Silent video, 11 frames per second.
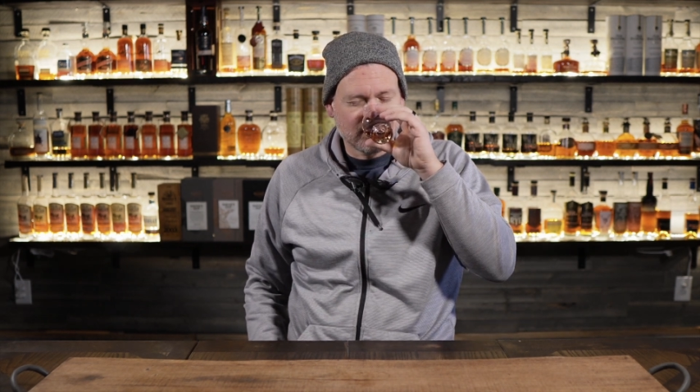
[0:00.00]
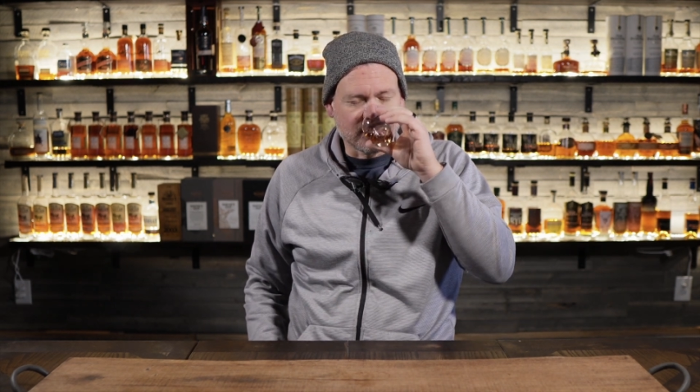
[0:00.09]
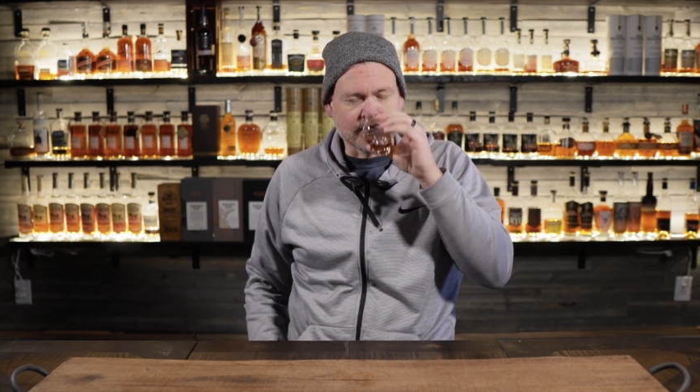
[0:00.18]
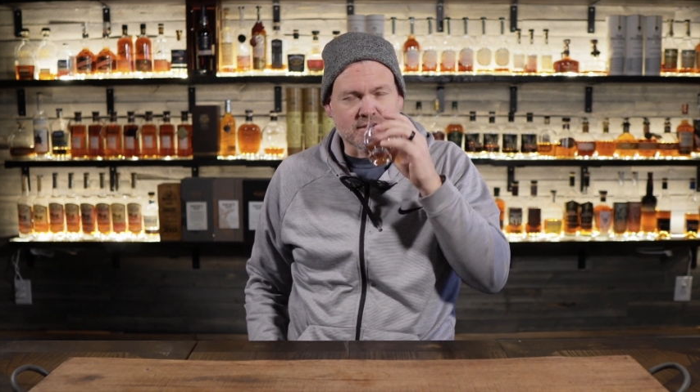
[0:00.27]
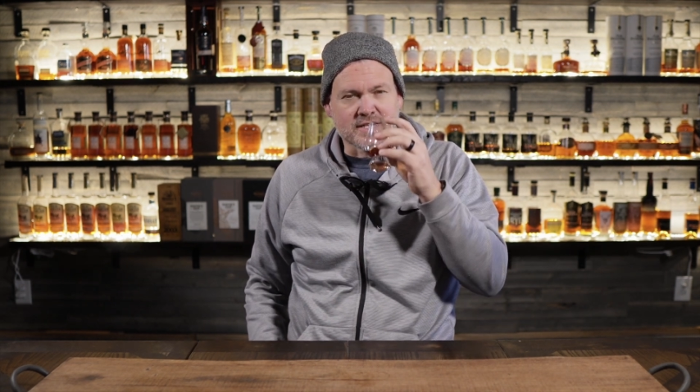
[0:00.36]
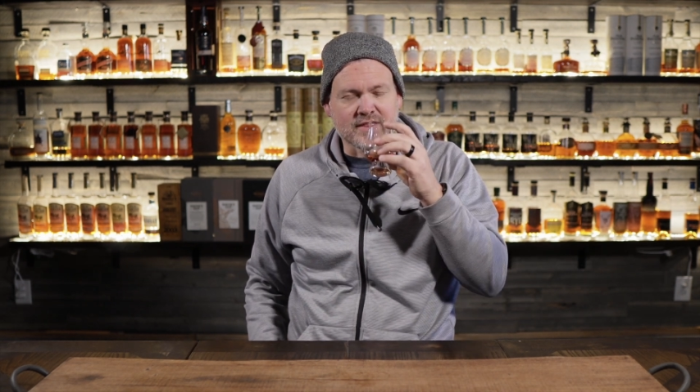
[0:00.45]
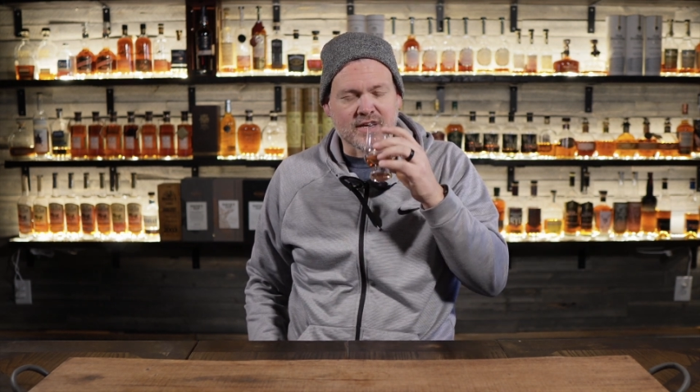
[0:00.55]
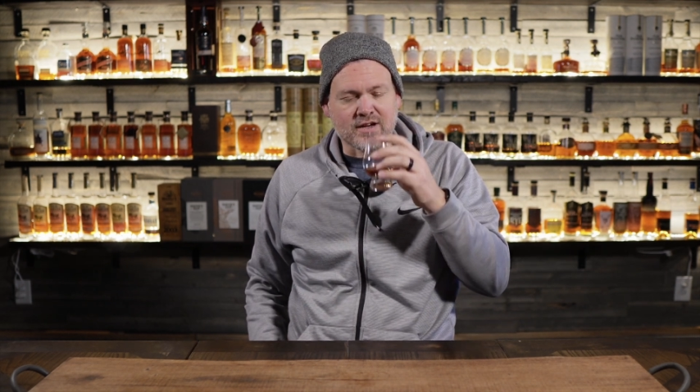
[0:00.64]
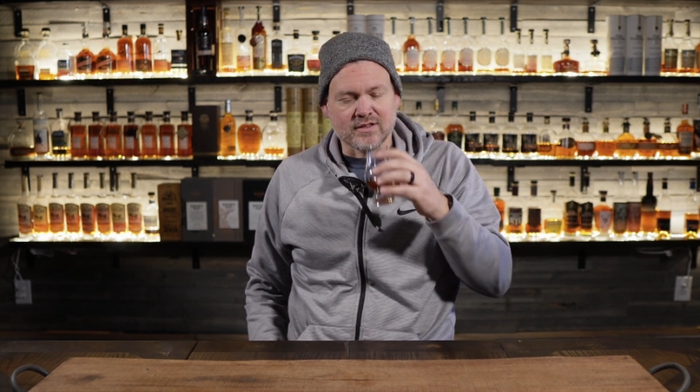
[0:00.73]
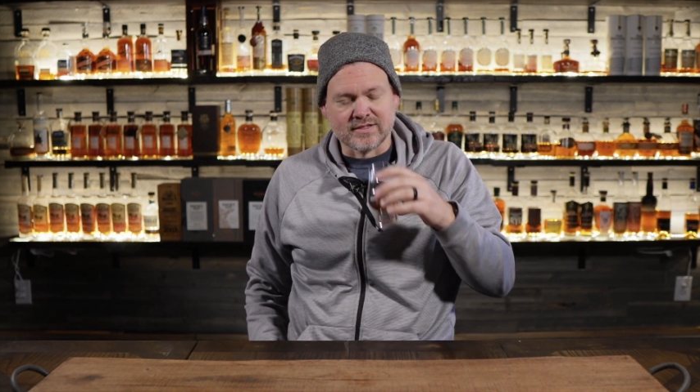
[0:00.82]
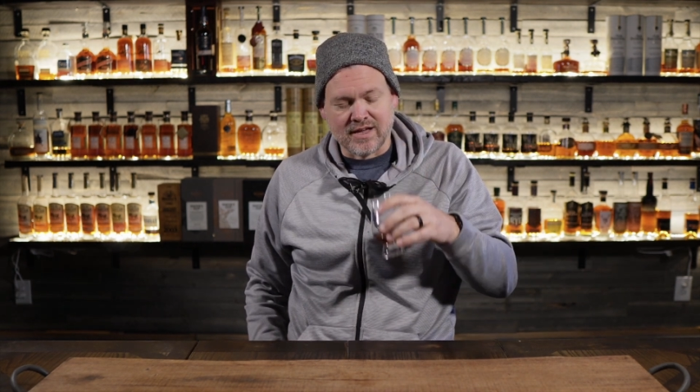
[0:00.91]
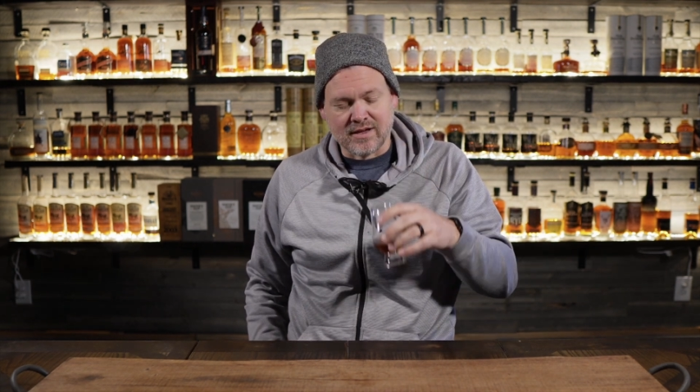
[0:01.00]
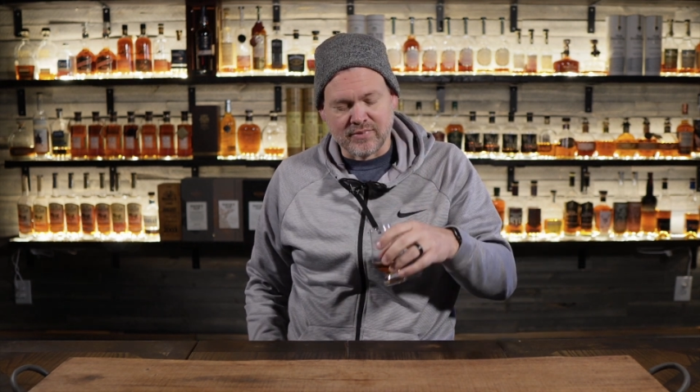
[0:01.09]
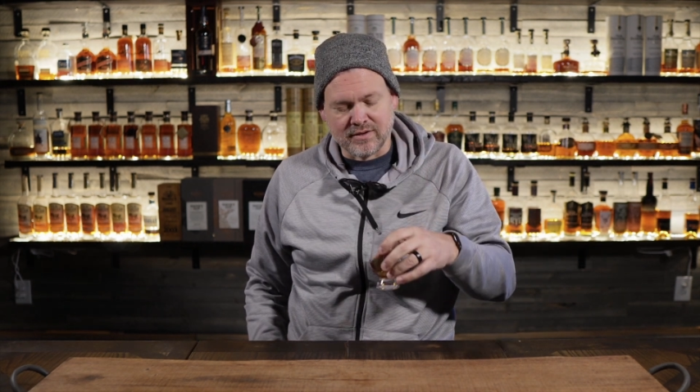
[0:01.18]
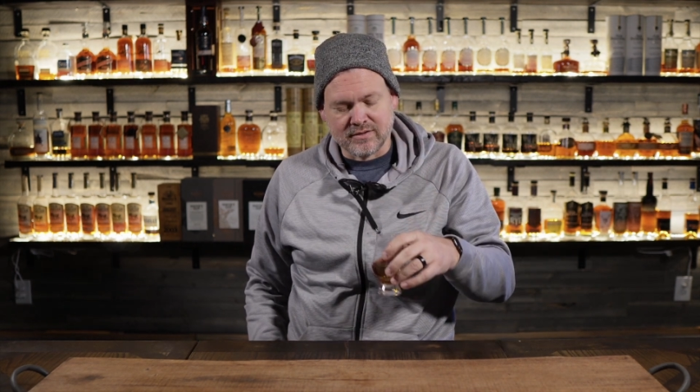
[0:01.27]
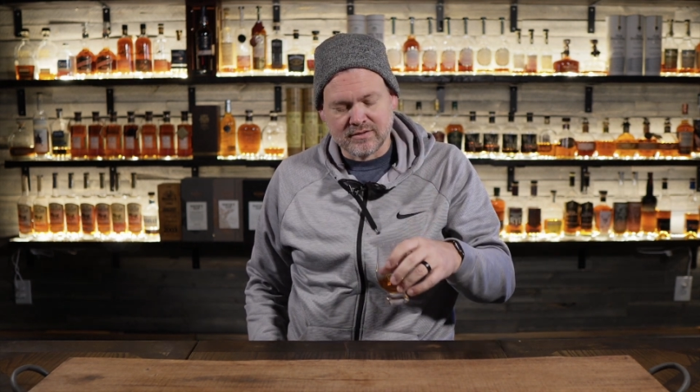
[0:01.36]
I say that all the time,
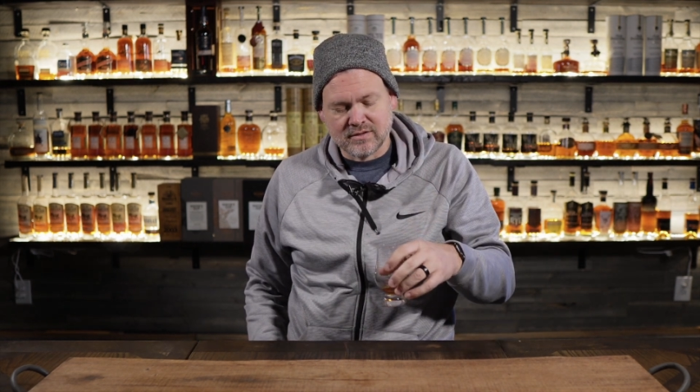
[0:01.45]
but